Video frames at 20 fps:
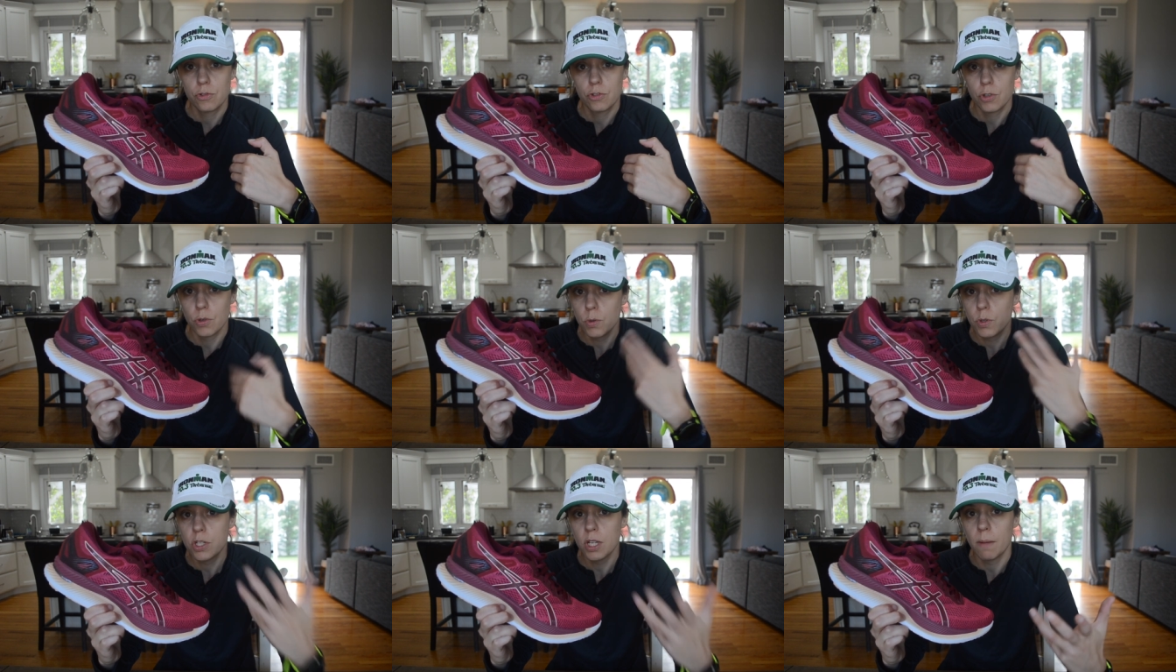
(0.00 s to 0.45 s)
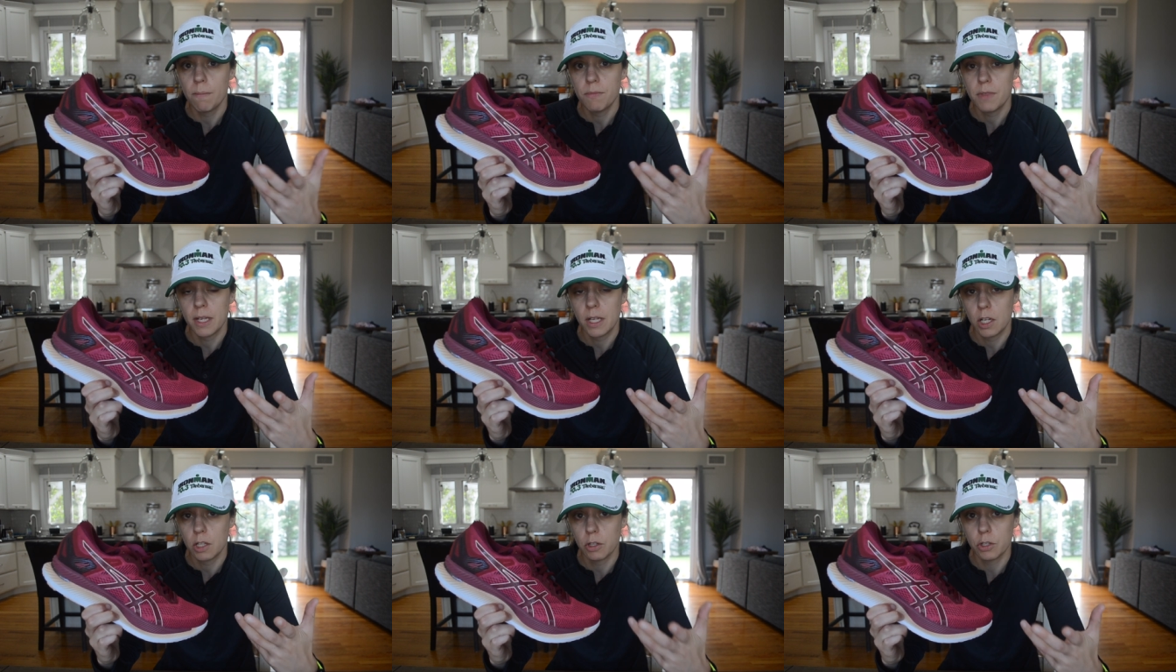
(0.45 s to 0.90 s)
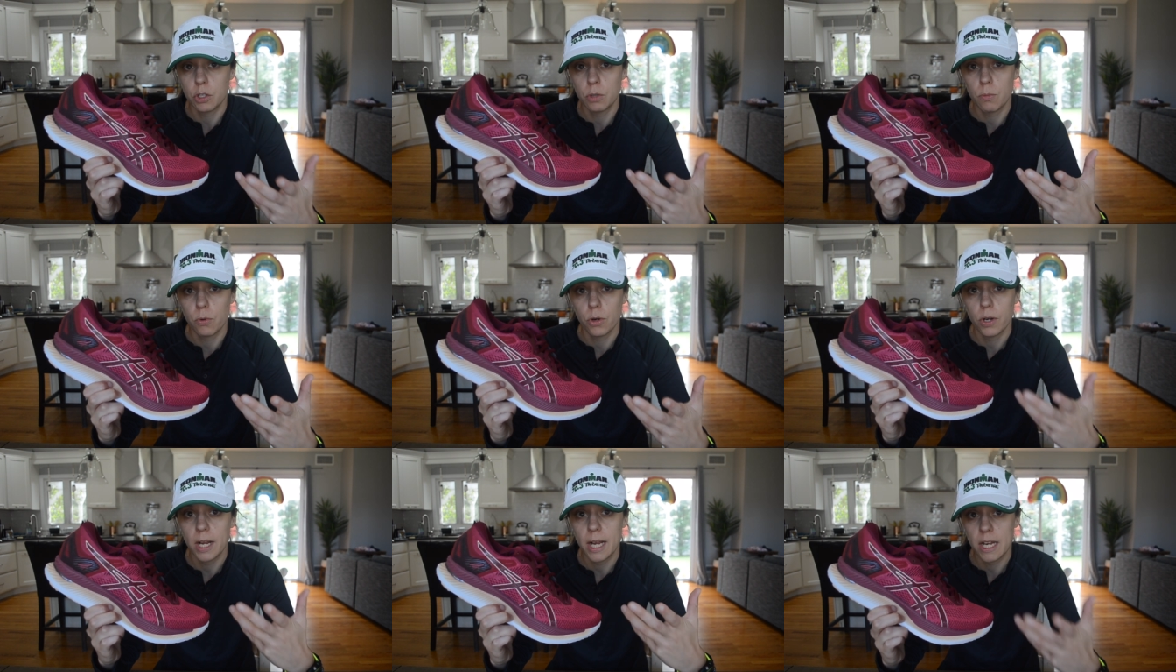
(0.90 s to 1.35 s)
do something a little
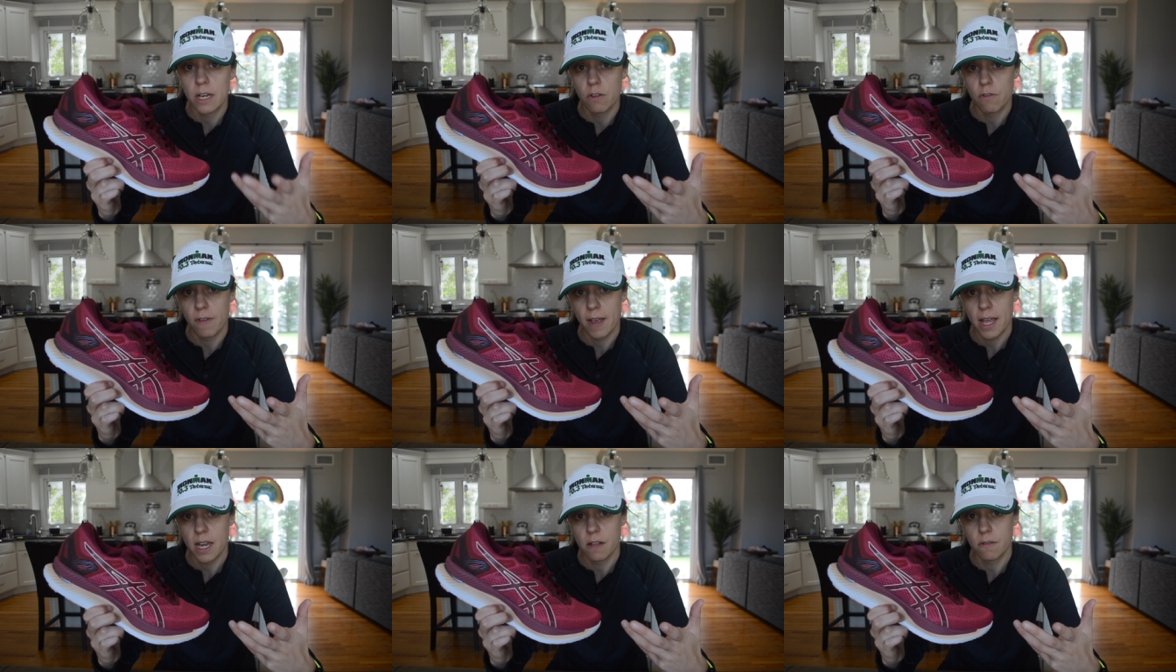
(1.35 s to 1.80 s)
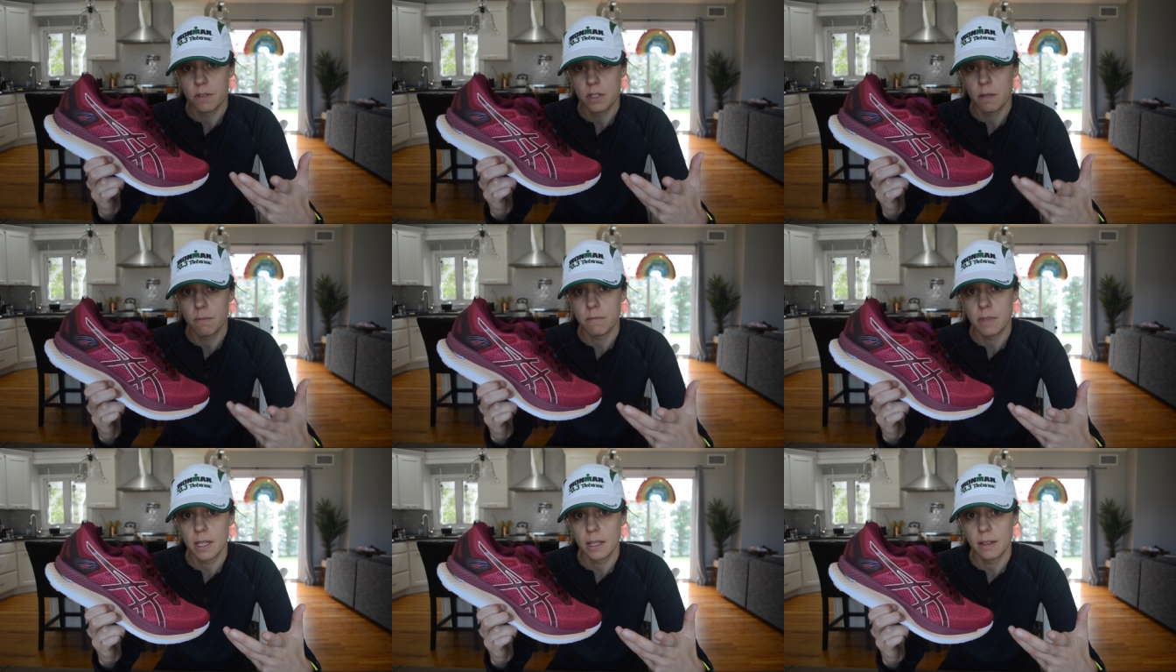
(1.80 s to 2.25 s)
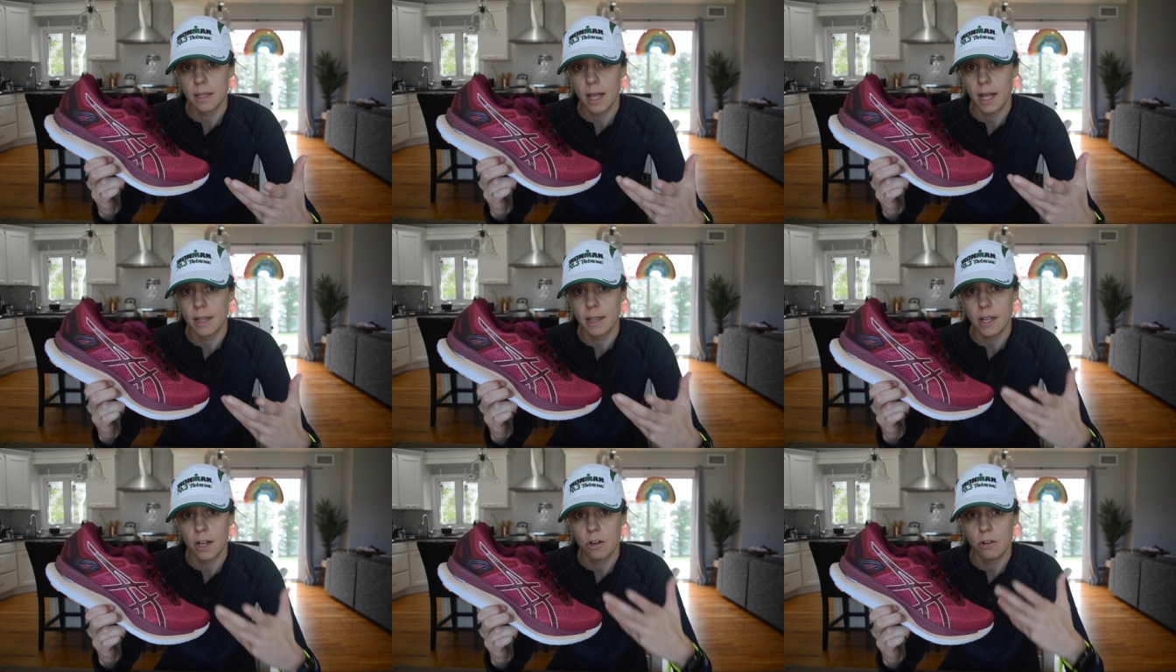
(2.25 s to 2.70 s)
more innovative, something
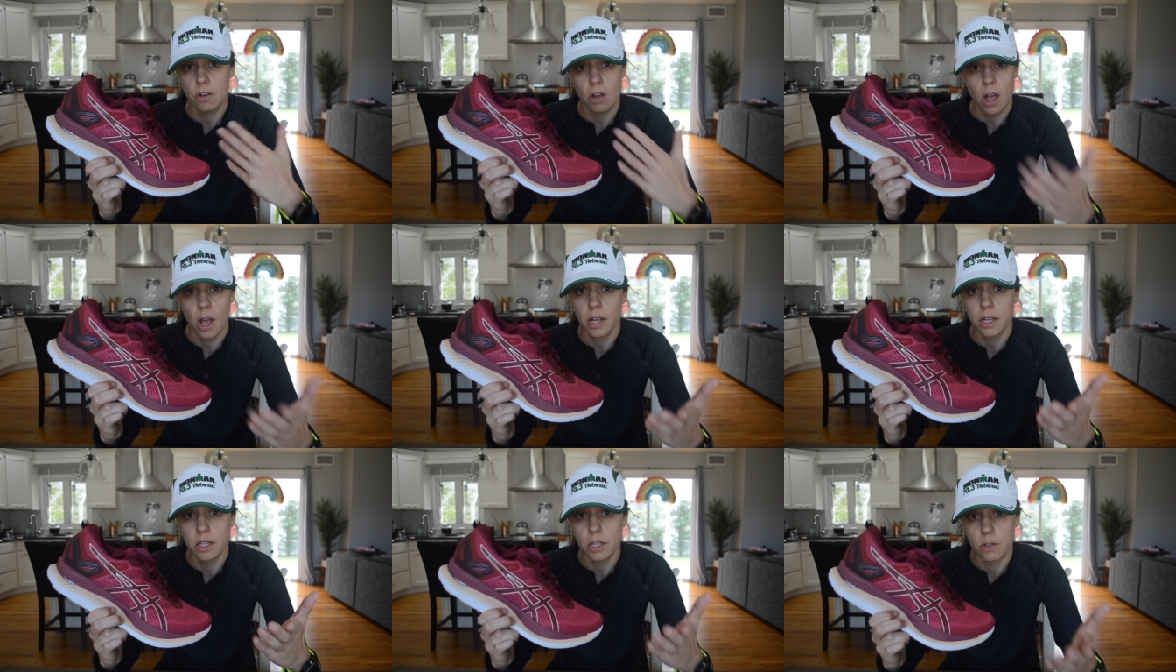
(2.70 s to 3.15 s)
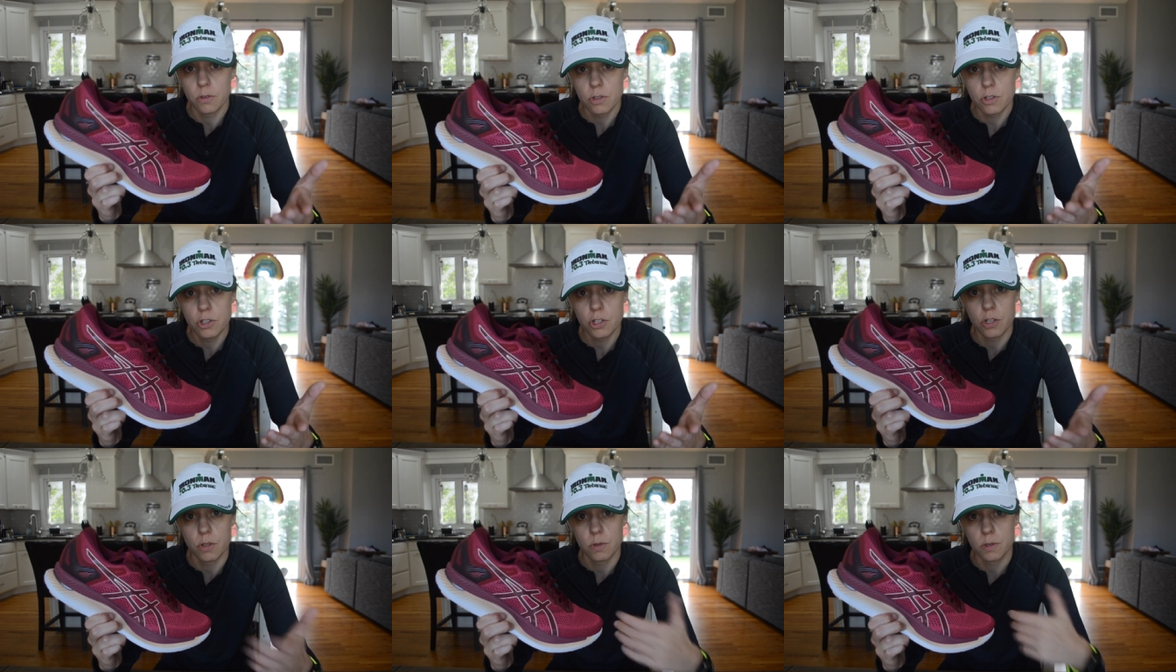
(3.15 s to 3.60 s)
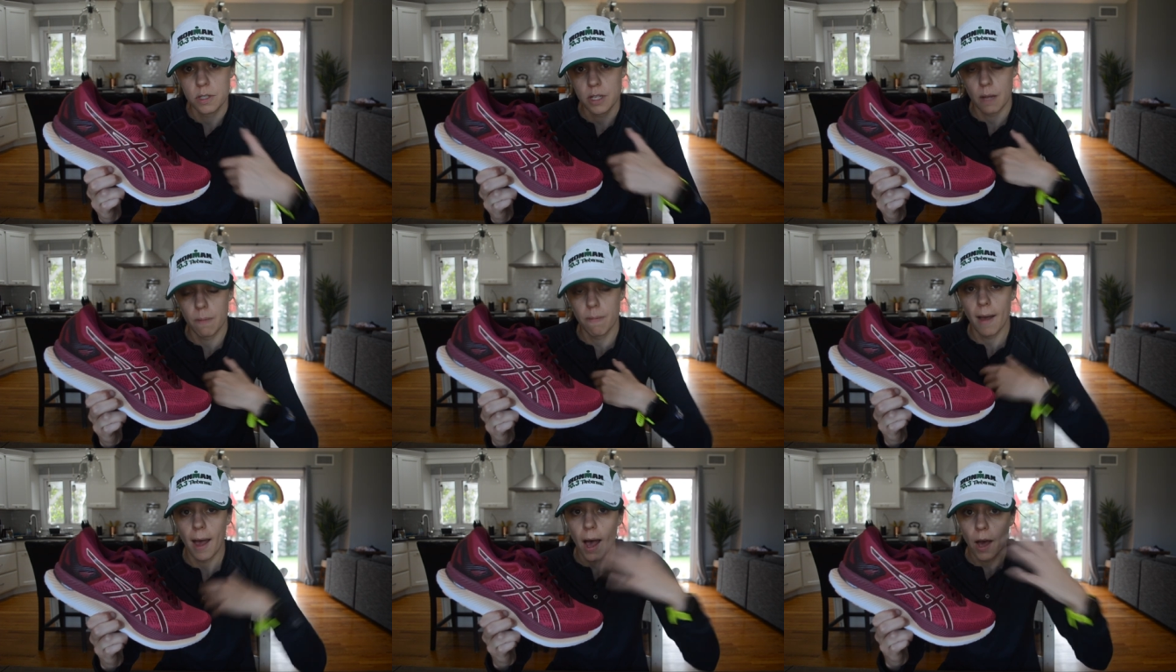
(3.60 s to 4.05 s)
that they're not used to,
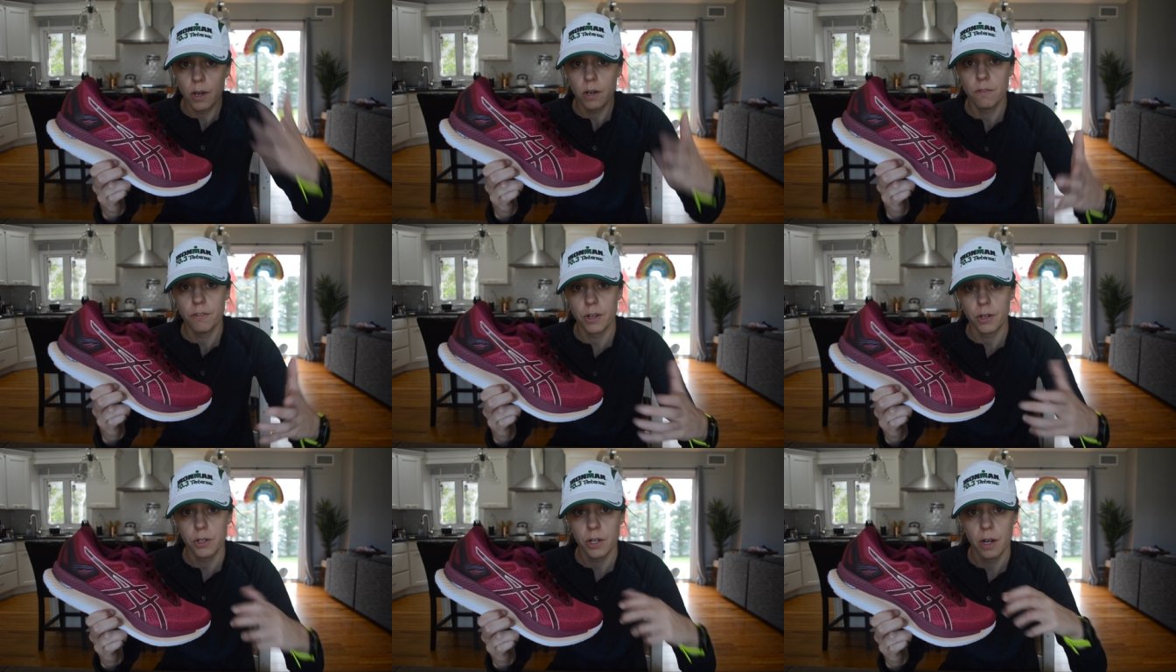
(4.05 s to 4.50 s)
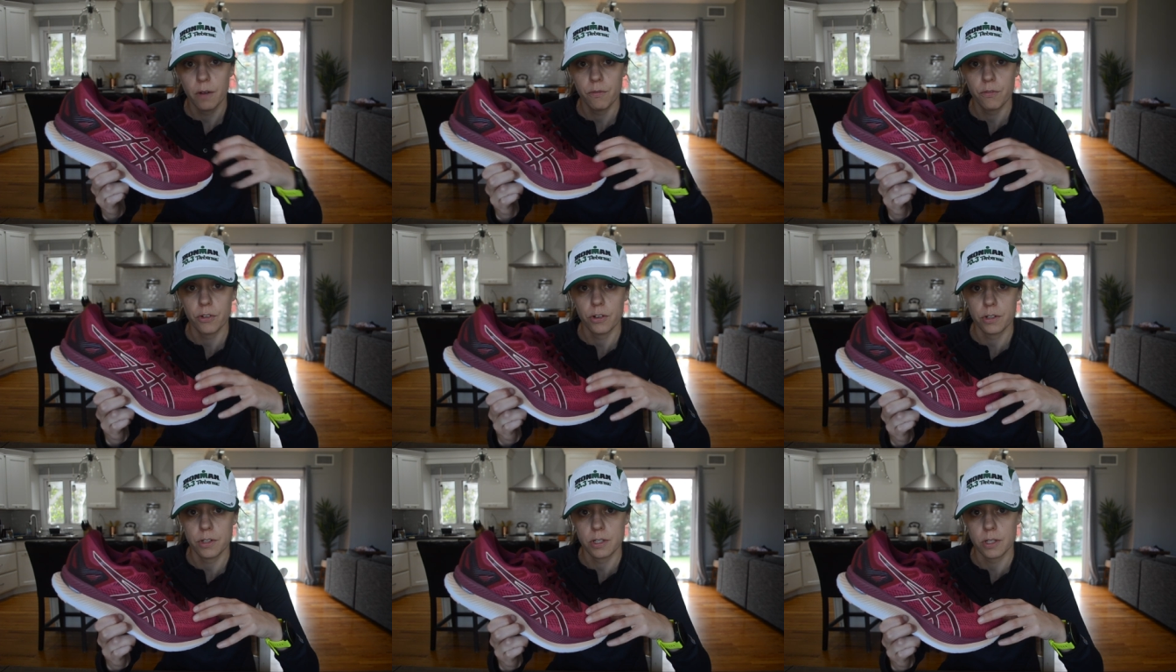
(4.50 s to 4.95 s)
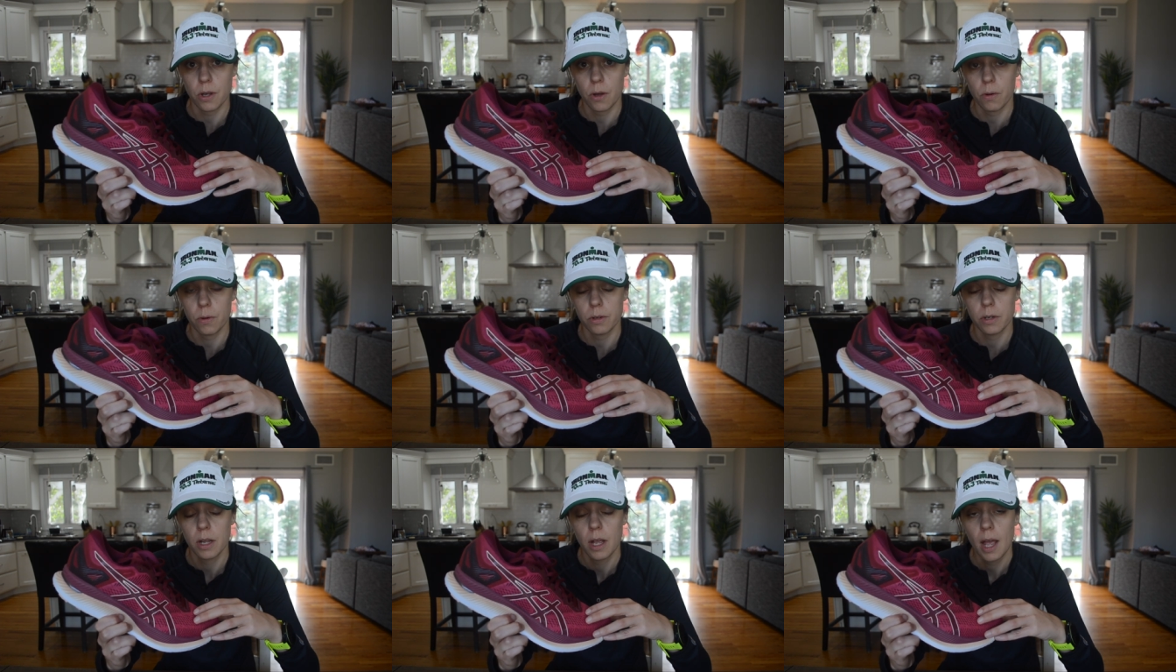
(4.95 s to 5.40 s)
step out of their comfort
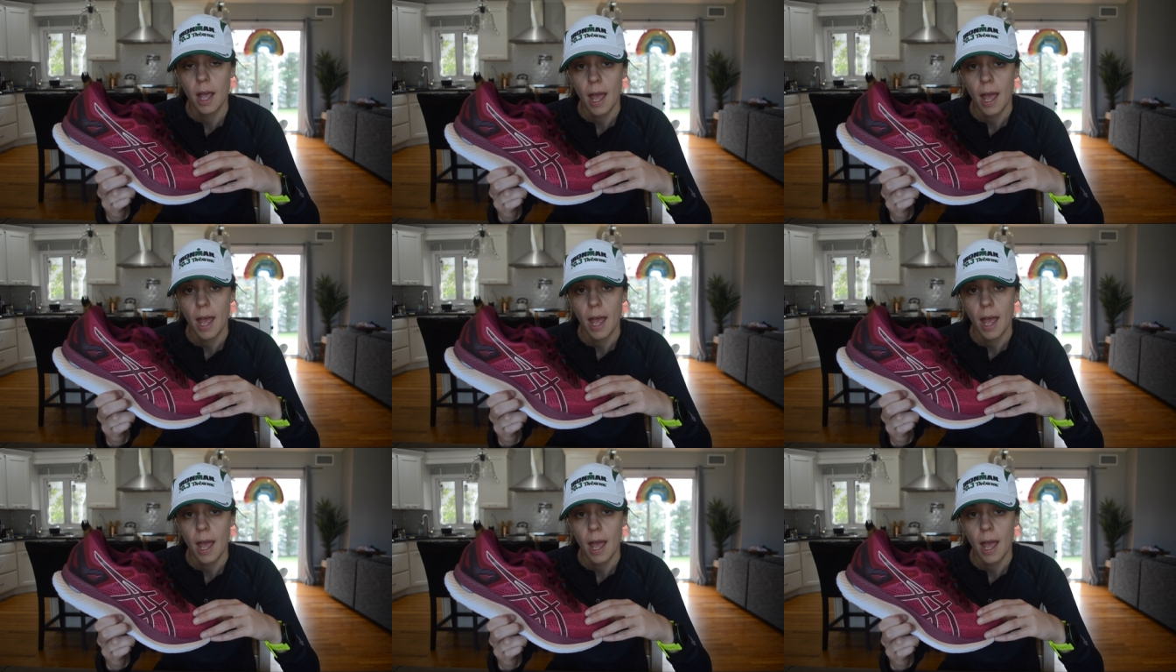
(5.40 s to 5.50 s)
zone.